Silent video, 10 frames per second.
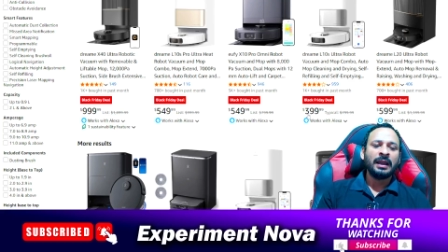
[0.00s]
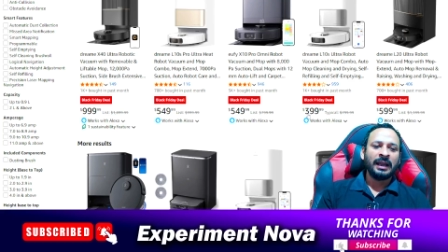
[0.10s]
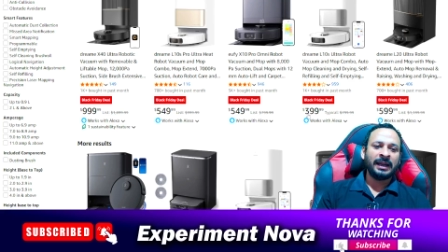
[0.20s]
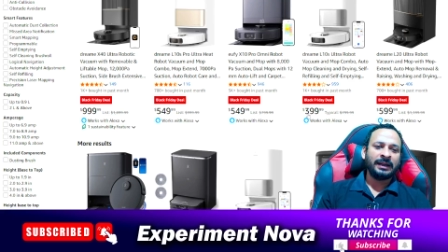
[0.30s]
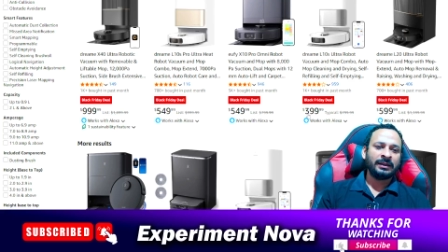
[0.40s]

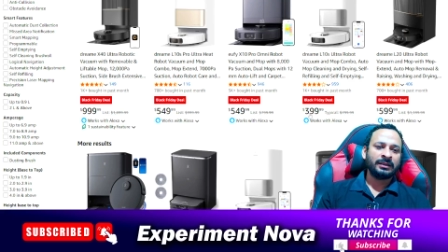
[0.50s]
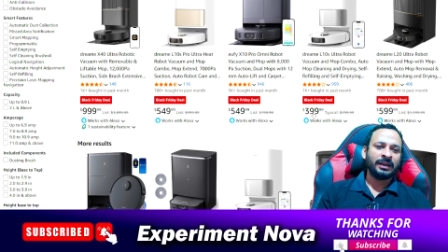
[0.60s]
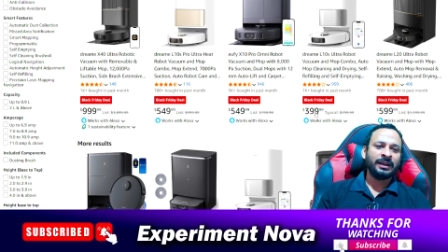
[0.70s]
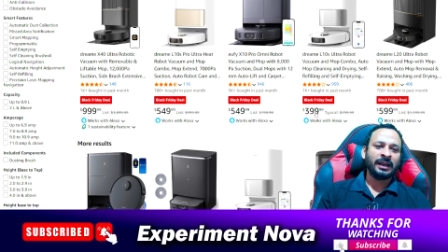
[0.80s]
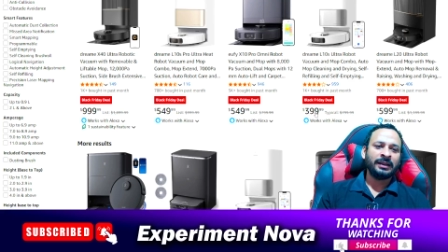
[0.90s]
and
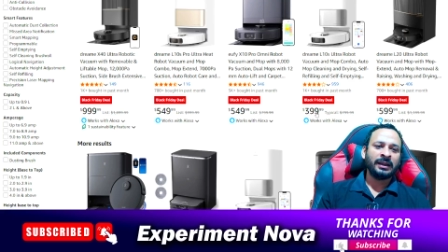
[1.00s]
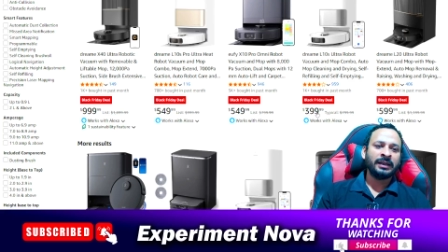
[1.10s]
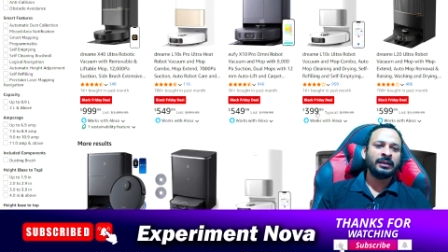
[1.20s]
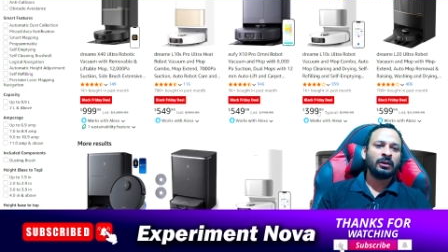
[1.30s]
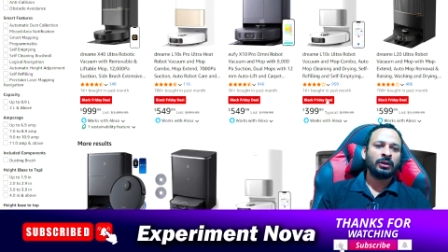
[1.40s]

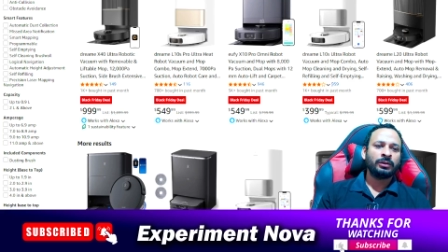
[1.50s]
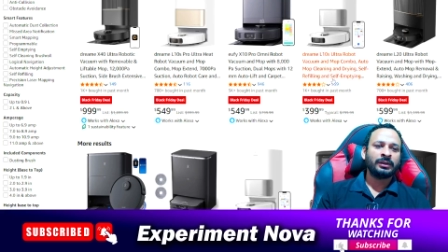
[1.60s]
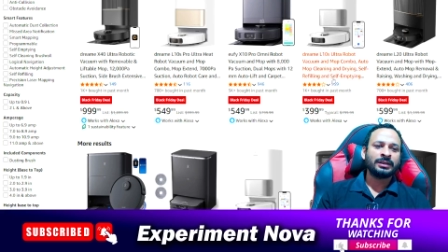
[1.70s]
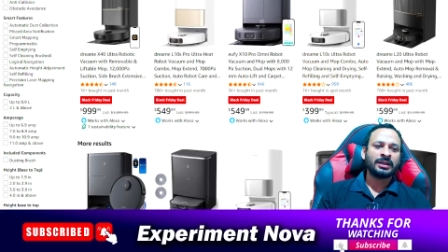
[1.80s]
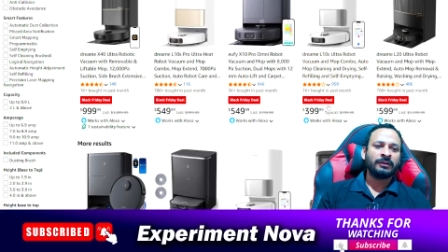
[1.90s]
$399, or you
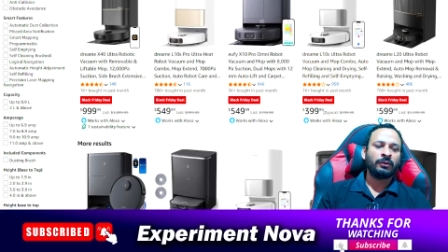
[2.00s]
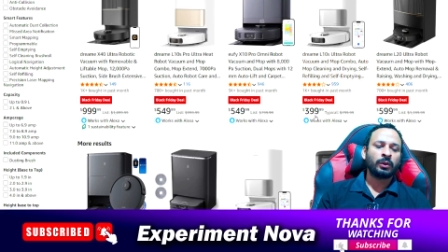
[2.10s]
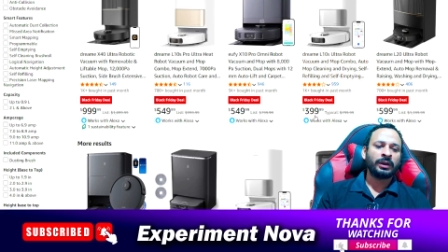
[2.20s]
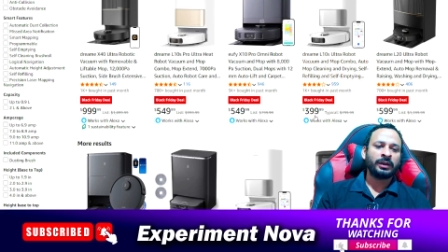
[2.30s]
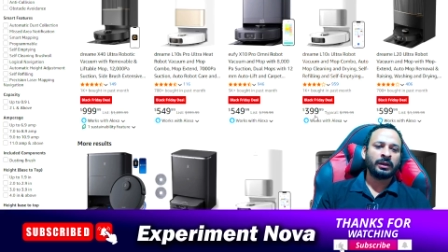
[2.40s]
can say
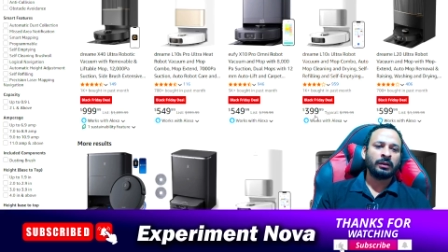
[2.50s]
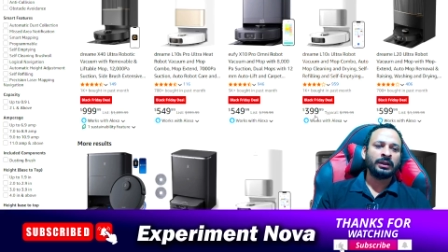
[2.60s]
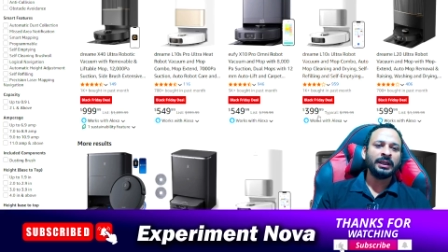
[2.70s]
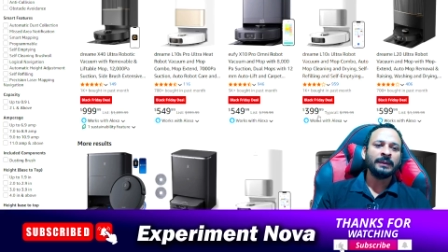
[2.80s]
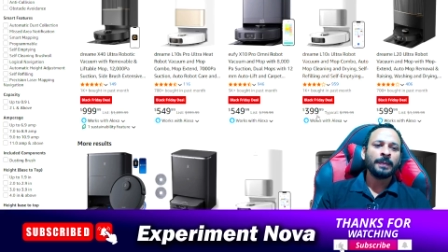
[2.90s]
$400
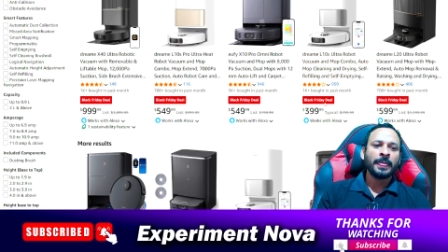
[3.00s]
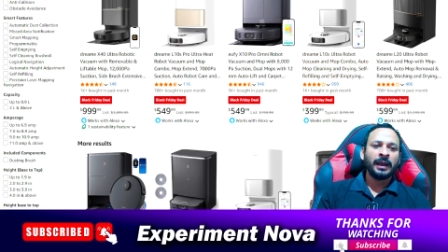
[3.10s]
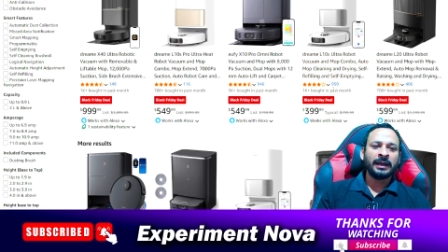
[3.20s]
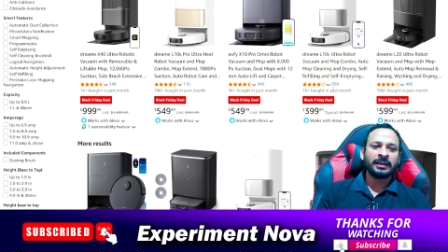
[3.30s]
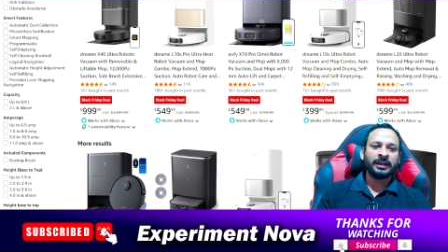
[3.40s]
only,
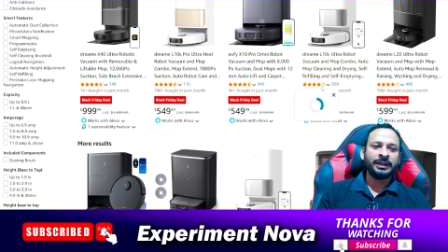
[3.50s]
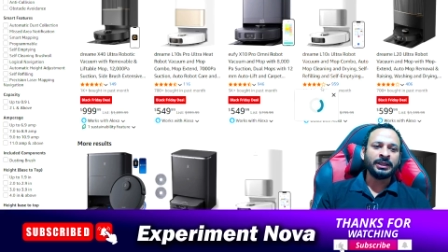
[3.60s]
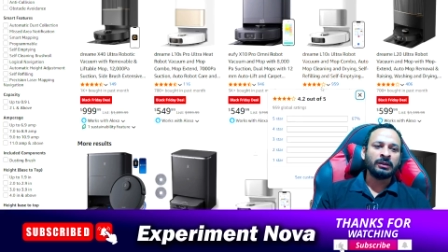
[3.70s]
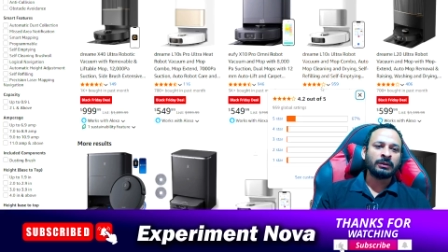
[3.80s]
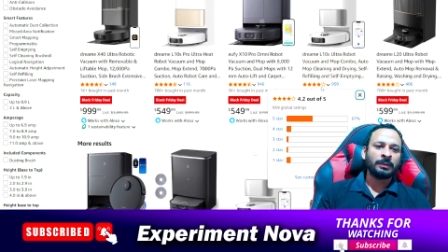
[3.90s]
and the
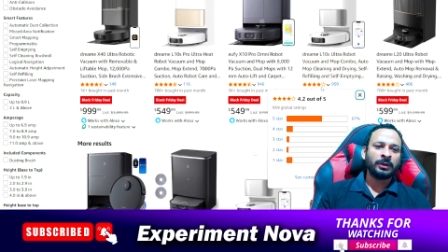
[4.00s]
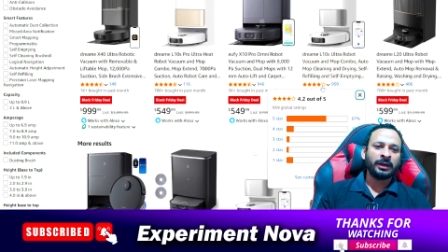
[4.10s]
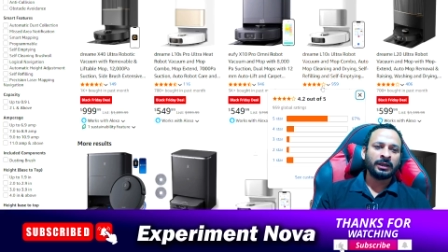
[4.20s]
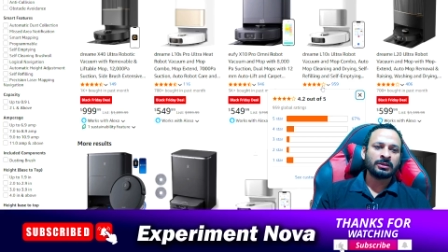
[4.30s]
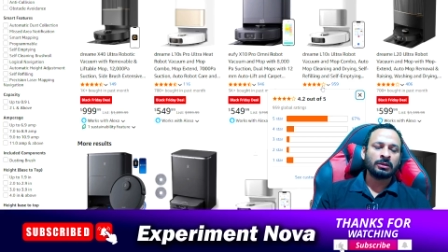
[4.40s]
rating of the
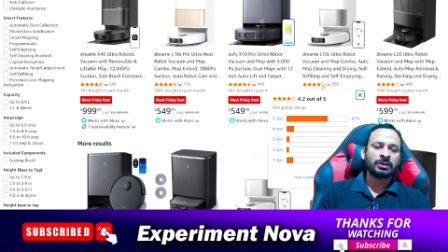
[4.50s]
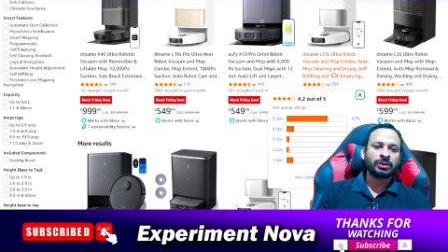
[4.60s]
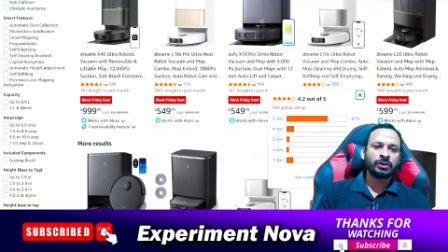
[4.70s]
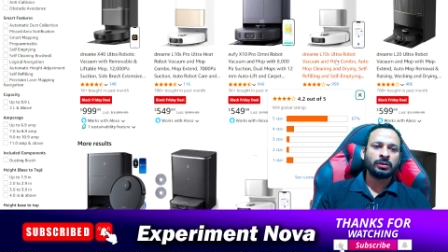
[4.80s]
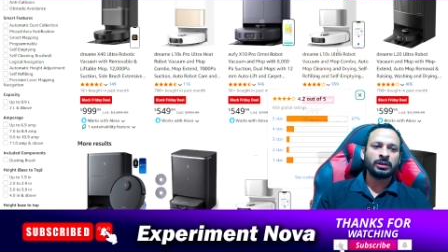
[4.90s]
product is also
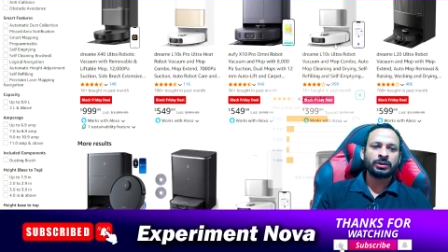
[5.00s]
too good.